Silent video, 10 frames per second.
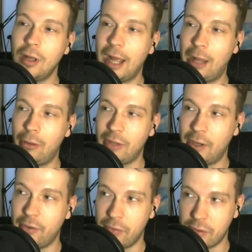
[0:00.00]
I will guide
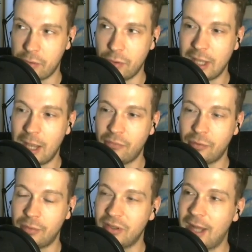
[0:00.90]
you through a game from
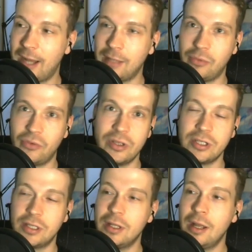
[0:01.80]
the starting
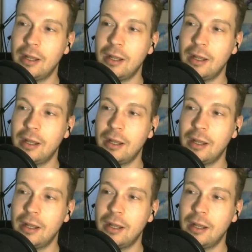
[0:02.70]
position.